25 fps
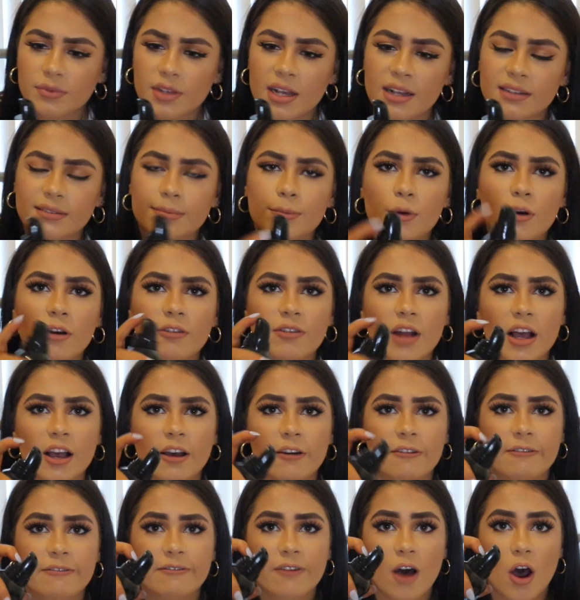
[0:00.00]
it's more of like
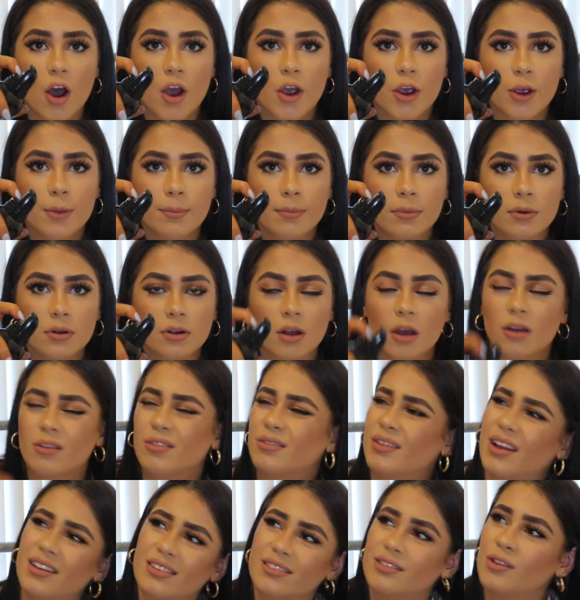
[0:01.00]
a foam. No,
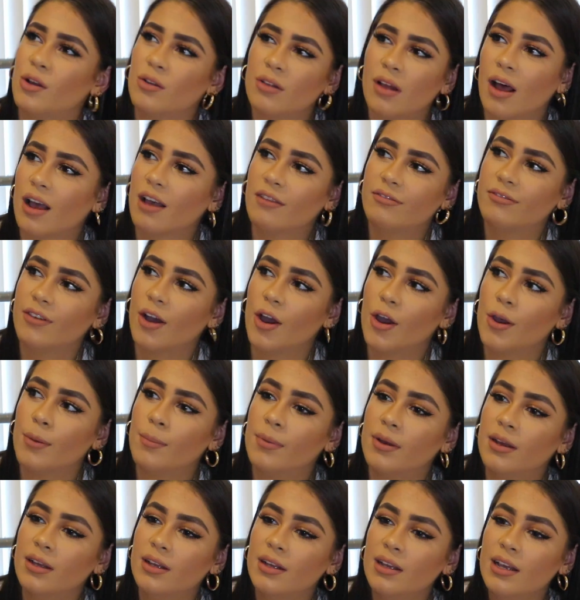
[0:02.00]
that's not like a
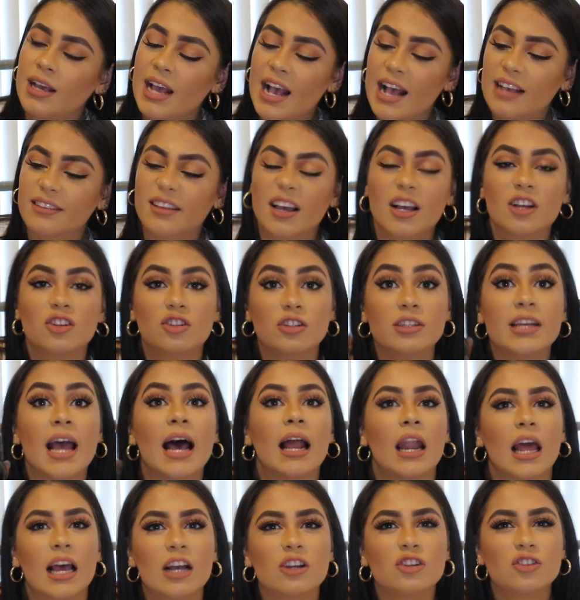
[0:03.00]
foam. It's like a,
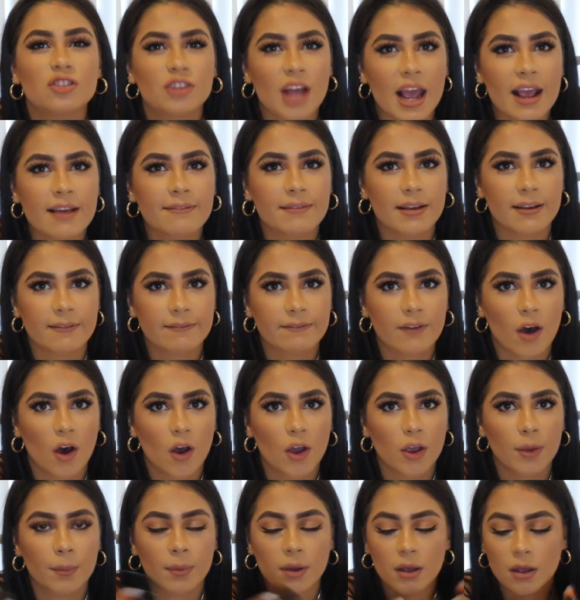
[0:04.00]
yeah, like a shaving
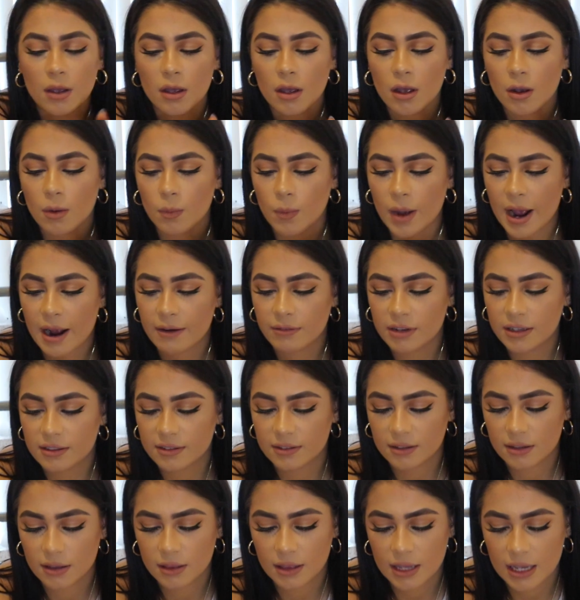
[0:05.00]
foam,
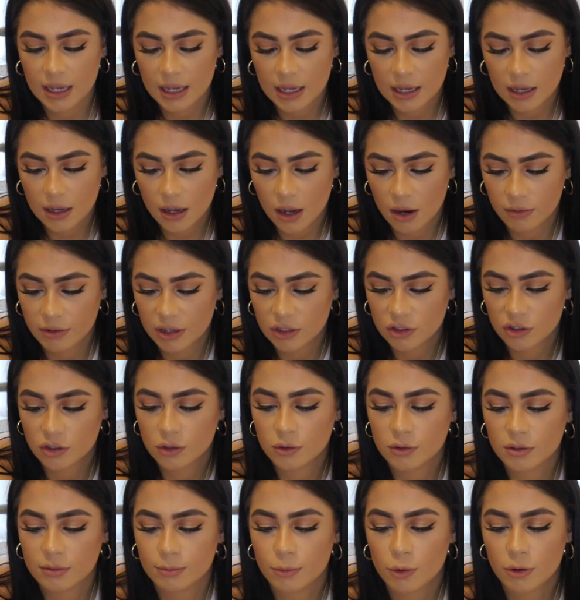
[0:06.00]
whereas the
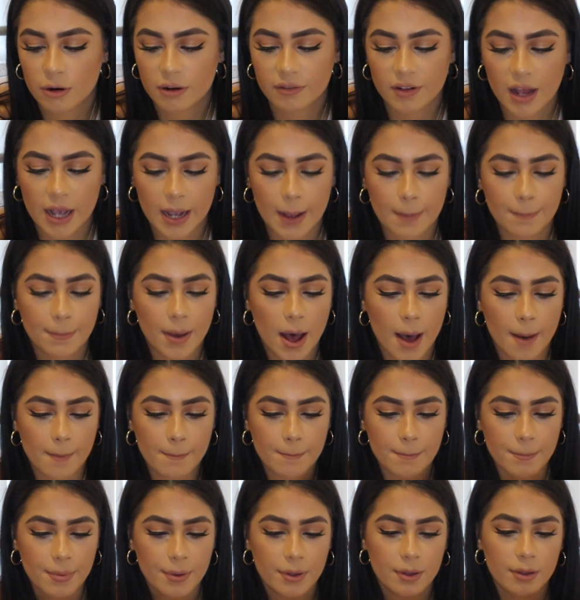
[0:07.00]
original is more of like a
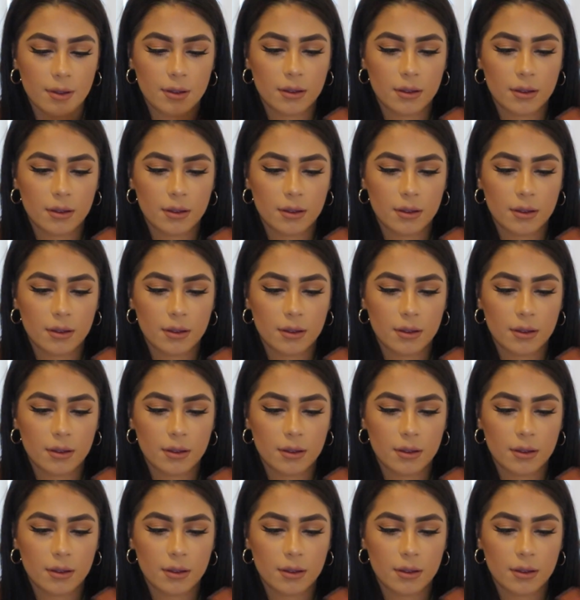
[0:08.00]
pump.